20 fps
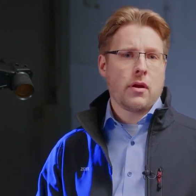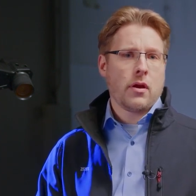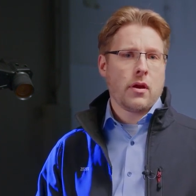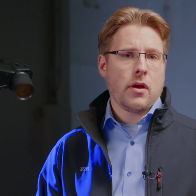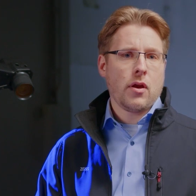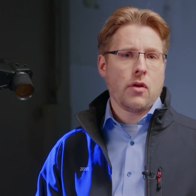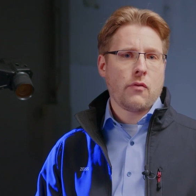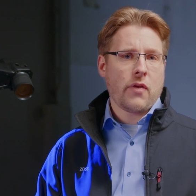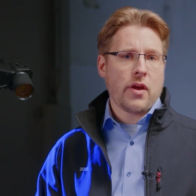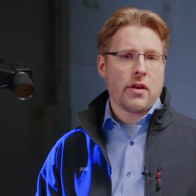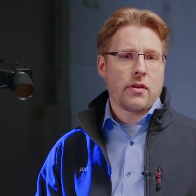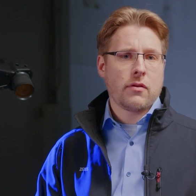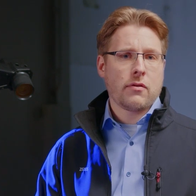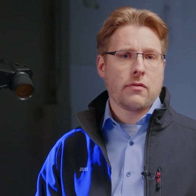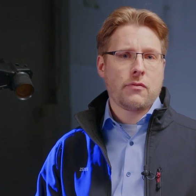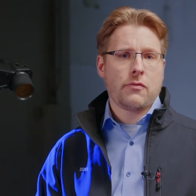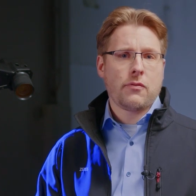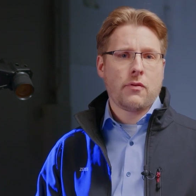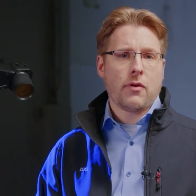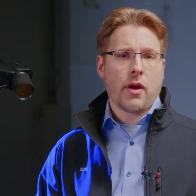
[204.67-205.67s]

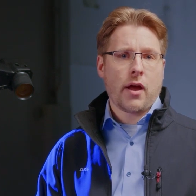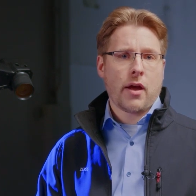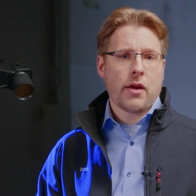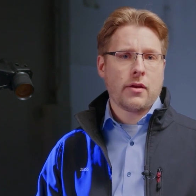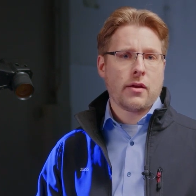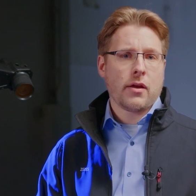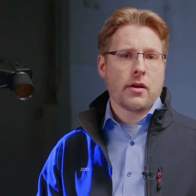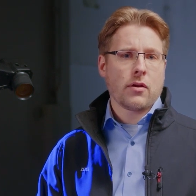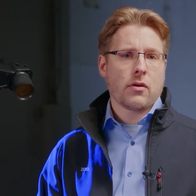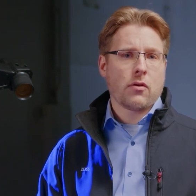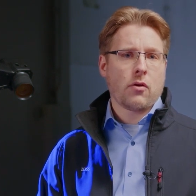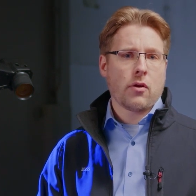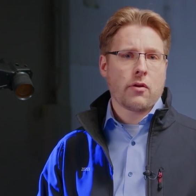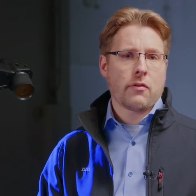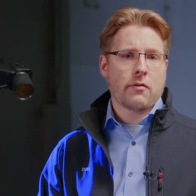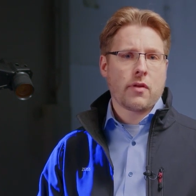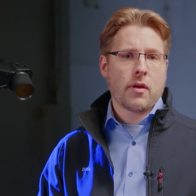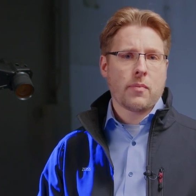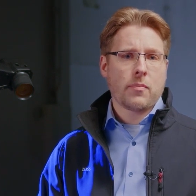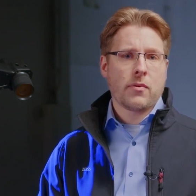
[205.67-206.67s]
innovative lighting
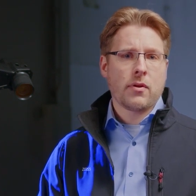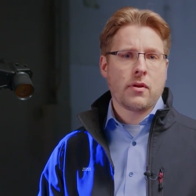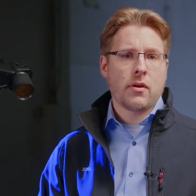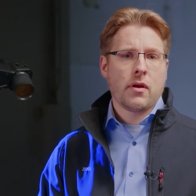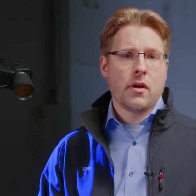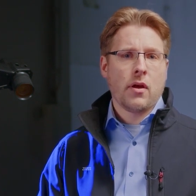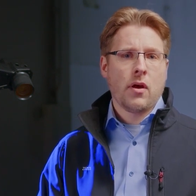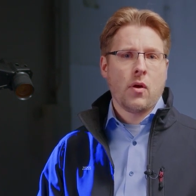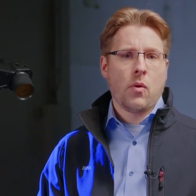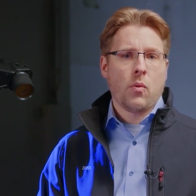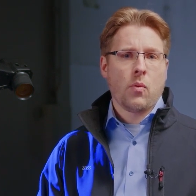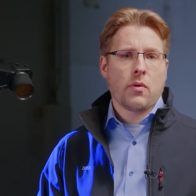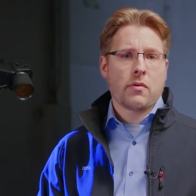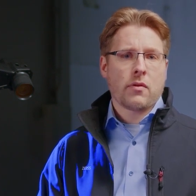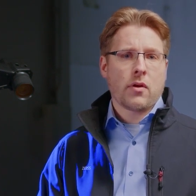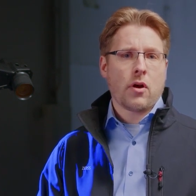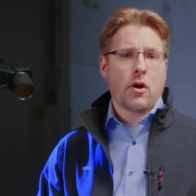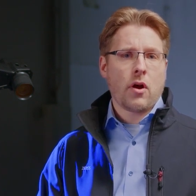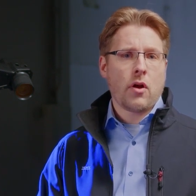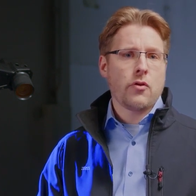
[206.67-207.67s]
concept with
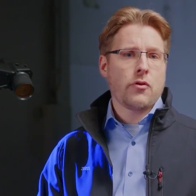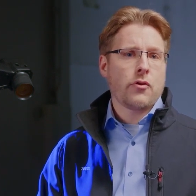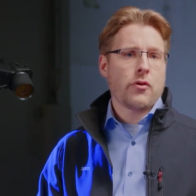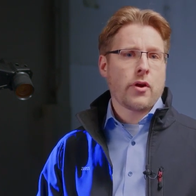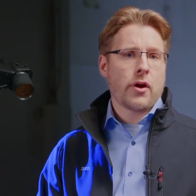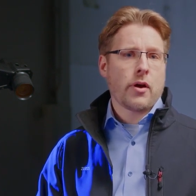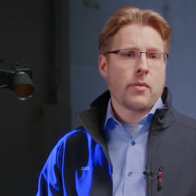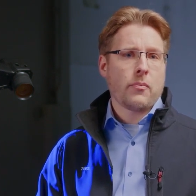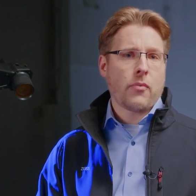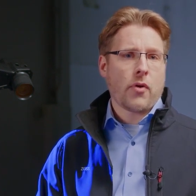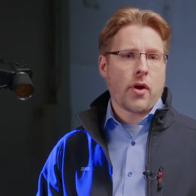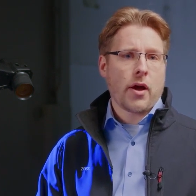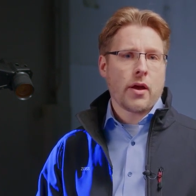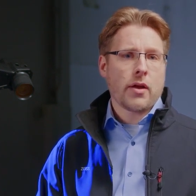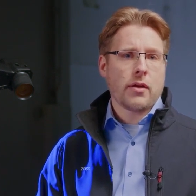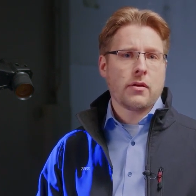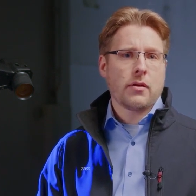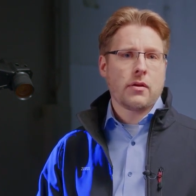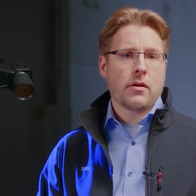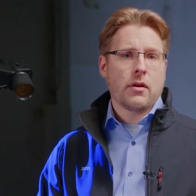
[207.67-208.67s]
an
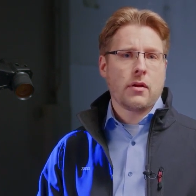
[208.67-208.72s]
ultra-bright